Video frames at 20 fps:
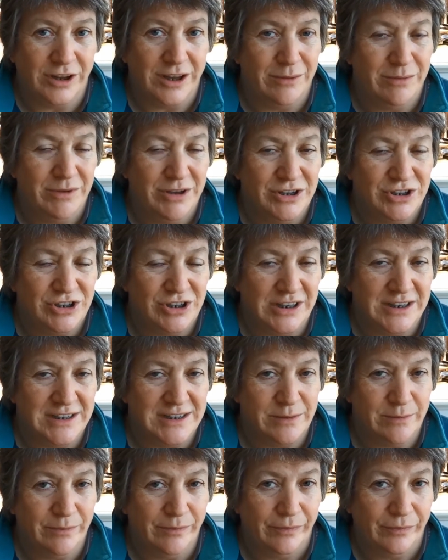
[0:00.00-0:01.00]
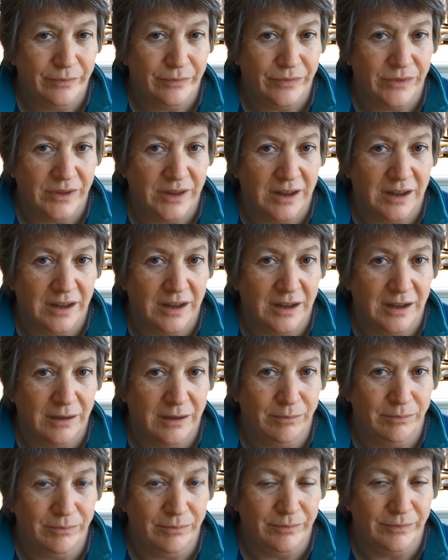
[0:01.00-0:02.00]
commercialism
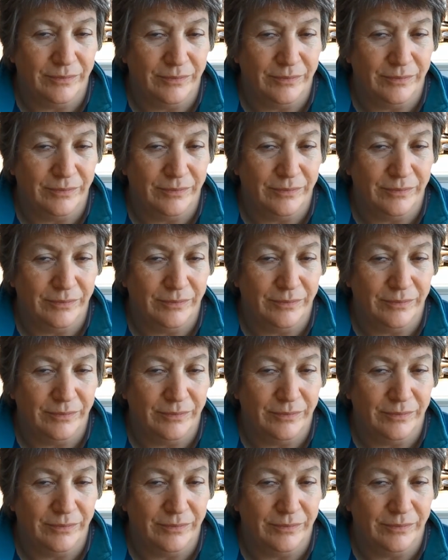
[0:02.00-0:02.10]
um,